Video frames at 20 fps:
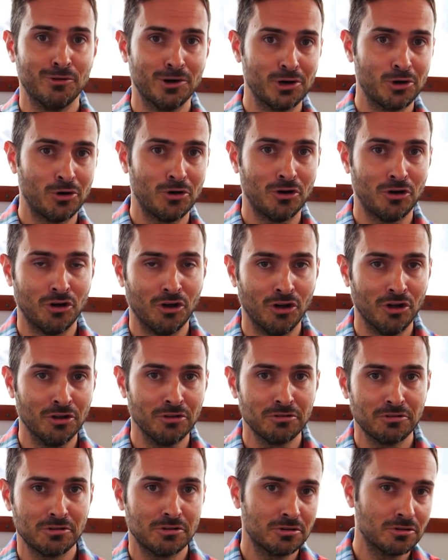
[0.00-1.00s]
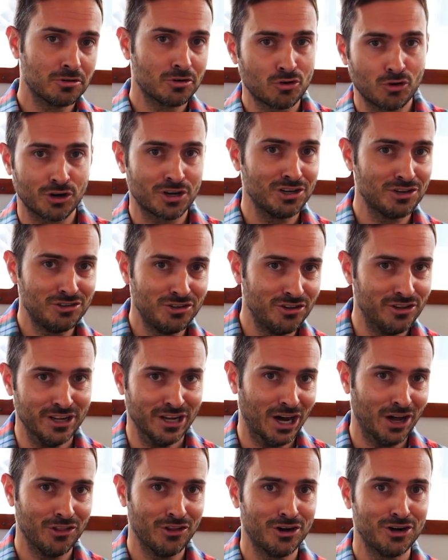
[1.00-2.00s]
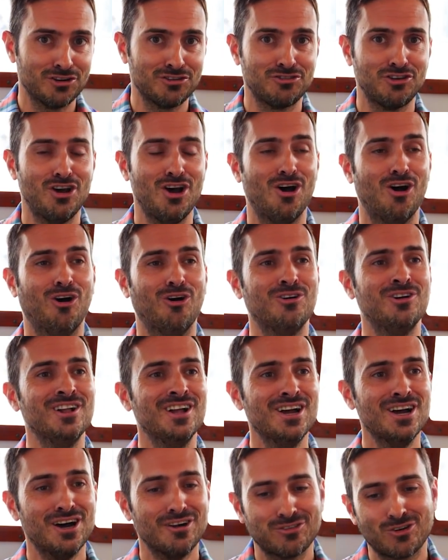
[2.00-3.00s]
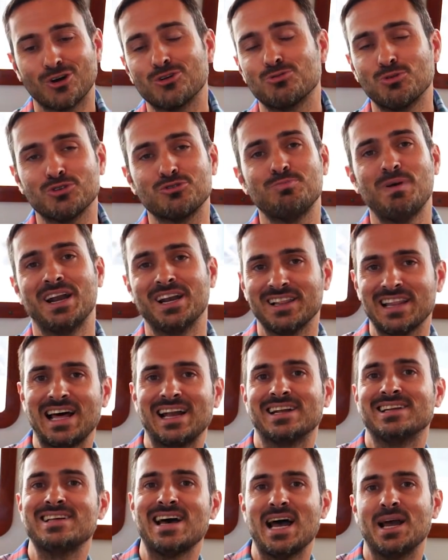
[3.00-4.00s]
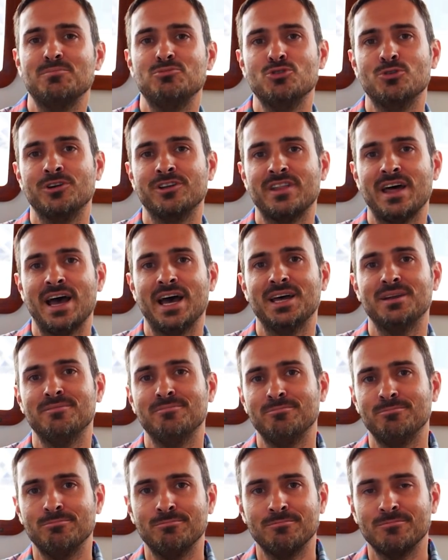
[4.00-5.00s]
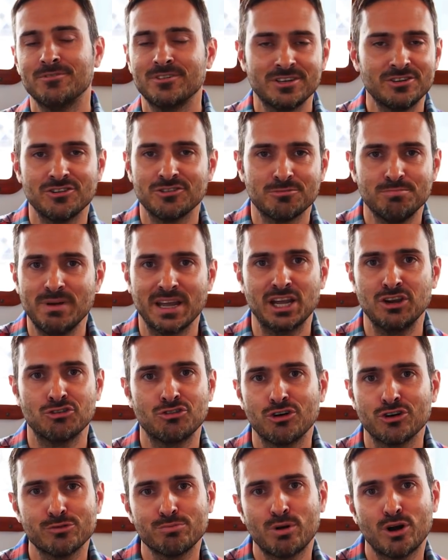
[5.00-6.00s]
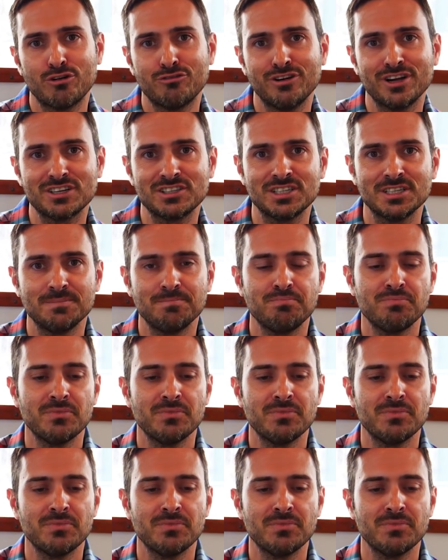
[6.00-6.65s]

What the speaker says: one hull crooked to the other. So, of course, we'll spend a lot of time doing that and just making sure it's perfect.